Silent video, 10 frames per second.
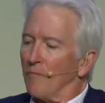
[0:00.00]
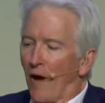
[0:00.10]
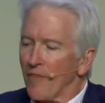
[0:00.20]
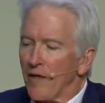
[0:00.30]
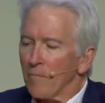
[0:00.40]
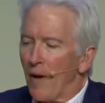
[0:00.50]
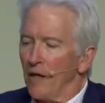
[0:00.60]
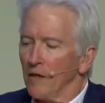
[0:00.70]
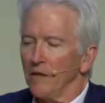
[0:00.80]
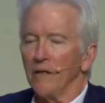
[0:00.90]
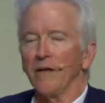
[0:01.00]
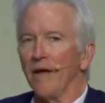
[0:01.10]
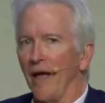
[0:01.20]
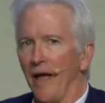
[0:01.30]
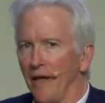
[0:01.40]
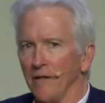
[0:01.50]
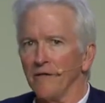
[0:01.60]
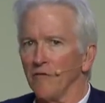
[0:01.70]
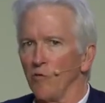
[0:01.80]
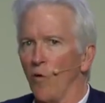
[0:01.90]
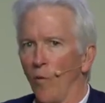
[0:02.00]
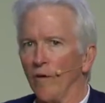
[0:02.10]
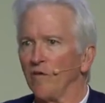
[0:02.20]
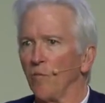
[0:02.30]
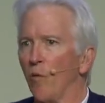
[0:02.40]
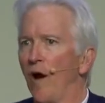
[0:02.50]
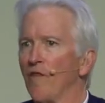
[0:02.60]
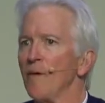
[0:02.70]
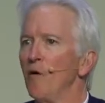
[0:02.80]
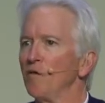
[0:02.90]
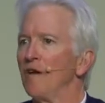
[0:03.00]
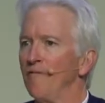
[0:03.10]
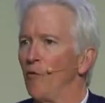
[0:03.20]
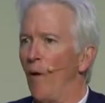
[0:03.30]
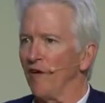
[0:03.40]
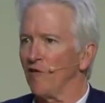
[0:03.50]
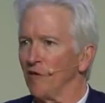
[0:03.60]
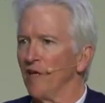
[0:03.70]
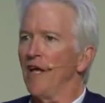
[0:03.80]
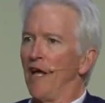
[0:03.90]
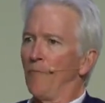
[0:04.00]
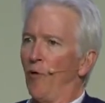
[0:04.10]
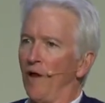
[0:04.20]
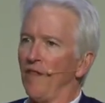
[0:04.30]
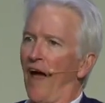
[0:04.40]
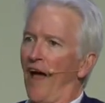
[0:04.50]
I think Bell and Lawrence were at their most influential in putting the